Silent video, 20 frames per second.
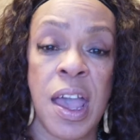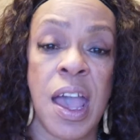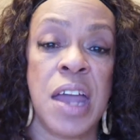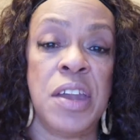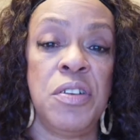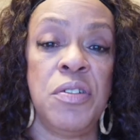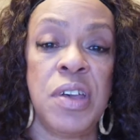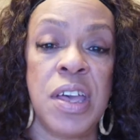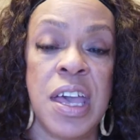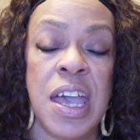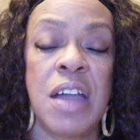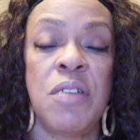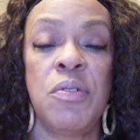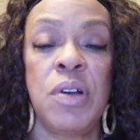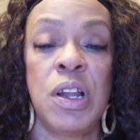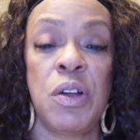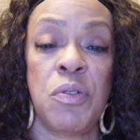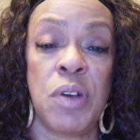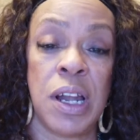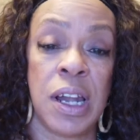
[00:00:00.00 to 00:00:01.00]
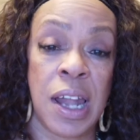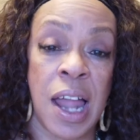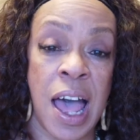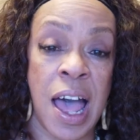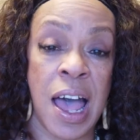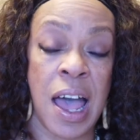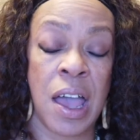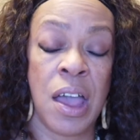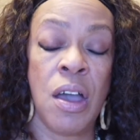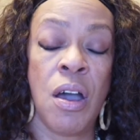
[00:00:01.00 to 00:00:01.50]
and you can't really
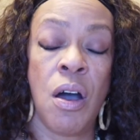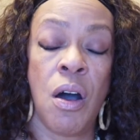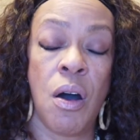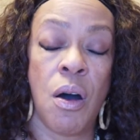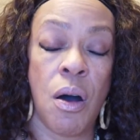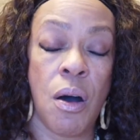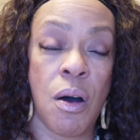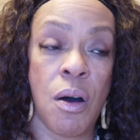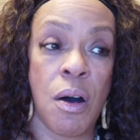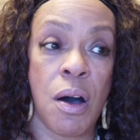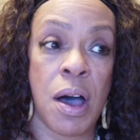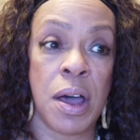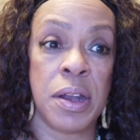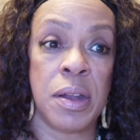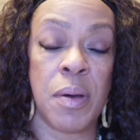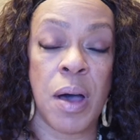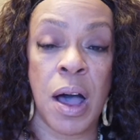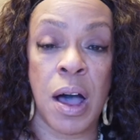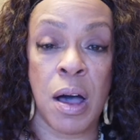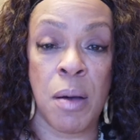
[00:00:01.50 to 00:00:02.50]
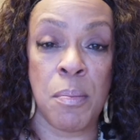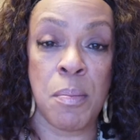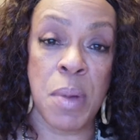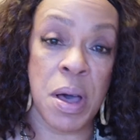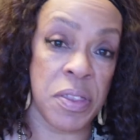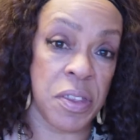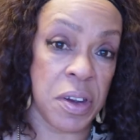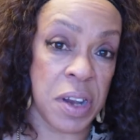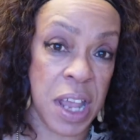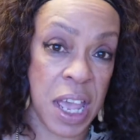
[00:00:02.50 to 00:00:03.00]
rely on
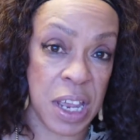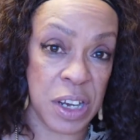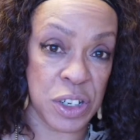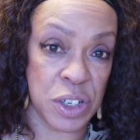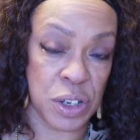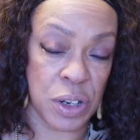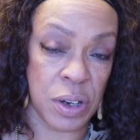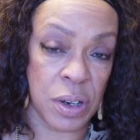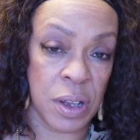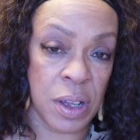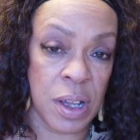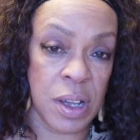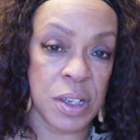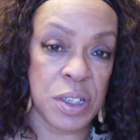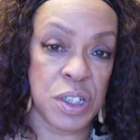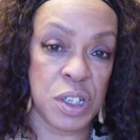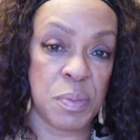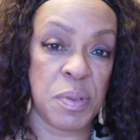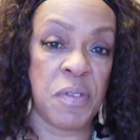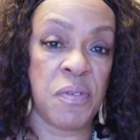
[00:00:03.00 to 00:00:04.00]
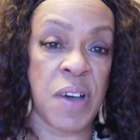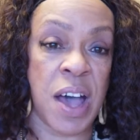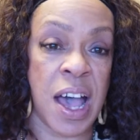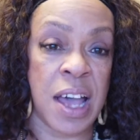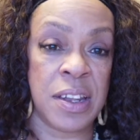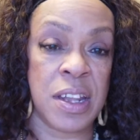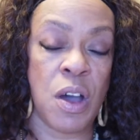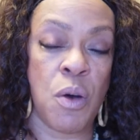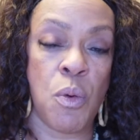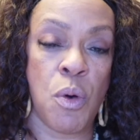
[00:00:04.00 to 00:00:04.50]
Mother Nature to
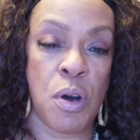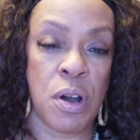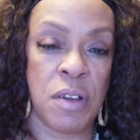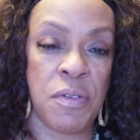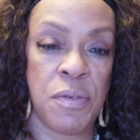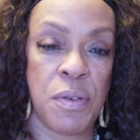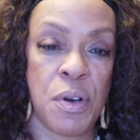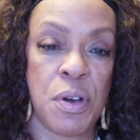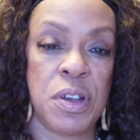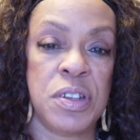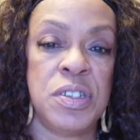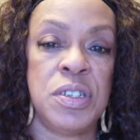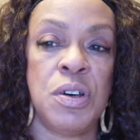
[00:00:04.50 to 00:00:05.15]
provide that water for you.